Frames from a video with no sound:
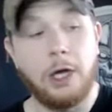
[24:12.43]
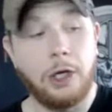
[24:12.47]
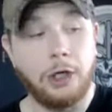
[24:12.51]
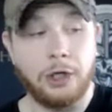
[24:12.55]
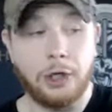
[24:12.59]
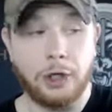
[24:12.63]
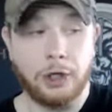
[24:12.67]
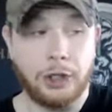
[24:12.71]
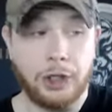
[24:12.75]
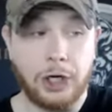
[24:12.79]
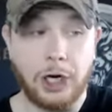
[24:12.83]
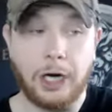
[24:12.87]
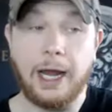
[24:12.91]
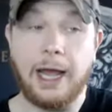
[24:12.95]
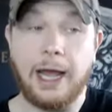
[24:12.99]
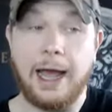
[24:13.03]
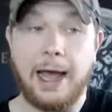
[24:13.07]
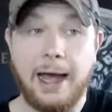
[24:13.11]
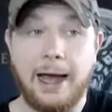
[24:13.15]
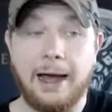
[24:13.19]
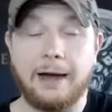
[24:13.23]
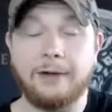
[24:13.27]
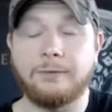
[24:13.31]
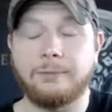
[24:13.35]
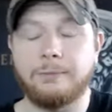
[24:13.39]
You're going to
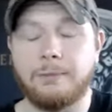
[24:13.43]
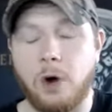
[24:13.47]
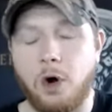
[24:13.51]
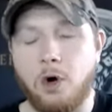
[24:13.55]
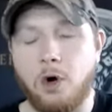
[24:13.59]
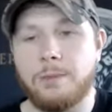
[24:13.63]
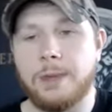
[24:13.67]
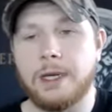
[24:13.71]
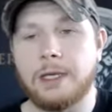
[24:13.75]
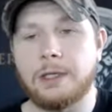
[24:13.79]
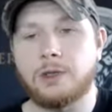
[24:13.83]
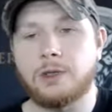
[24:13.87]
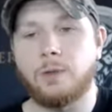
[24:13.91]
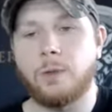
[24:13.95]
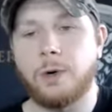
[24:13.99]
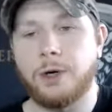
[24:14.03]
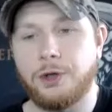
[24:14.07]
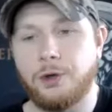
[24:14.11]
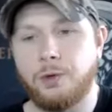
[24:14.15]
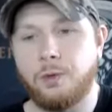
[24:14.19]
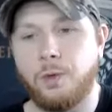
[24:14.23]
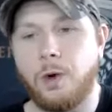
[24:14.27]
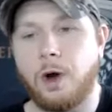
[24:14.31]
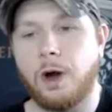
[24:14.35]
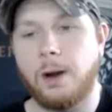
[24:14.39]
have moments where
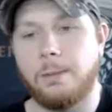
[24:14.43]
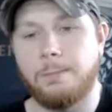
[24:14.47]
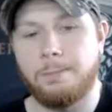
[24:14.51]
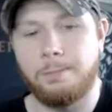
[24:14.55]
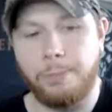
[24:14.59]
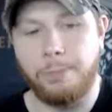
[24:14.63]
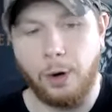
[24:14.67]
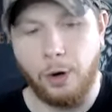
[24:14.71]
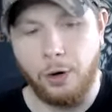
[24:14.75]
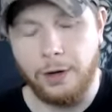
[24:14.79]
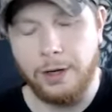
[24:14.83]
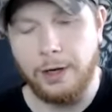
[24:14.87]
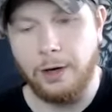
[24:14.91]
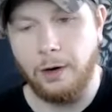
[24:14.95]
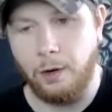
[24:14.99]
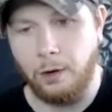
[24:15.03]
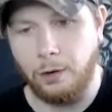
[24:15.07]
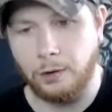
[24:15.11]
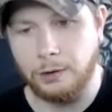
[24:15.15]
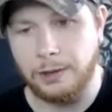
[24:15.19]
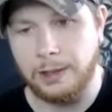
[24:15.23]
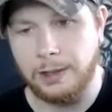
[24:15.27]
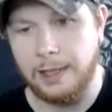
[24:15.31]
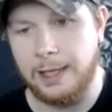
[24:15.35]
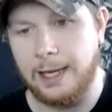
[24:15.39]
you want to burn it
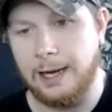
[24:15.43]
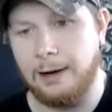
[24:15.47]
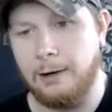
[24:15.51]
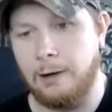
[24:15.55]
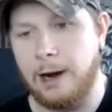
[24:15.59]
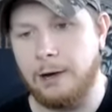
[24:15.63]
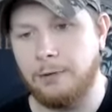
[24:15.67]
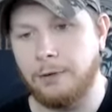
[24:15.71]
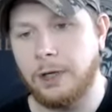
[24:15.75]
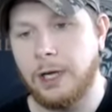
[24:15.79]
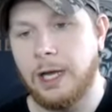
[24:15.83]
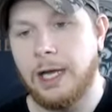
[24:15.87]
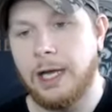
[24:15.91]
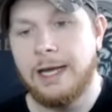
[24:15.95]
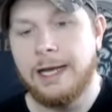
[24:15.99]
all to the ground.